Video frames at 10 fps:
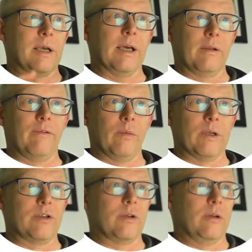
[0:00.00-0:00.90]
And if you
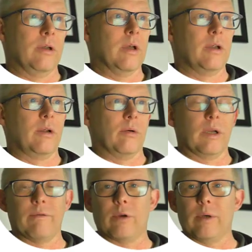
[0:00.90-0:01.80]
wish to, go and
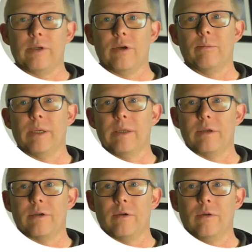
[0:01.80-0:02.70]
have a quick jump
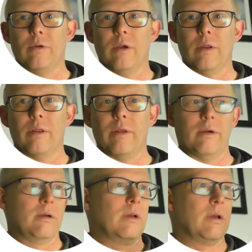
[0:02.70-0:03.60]
into the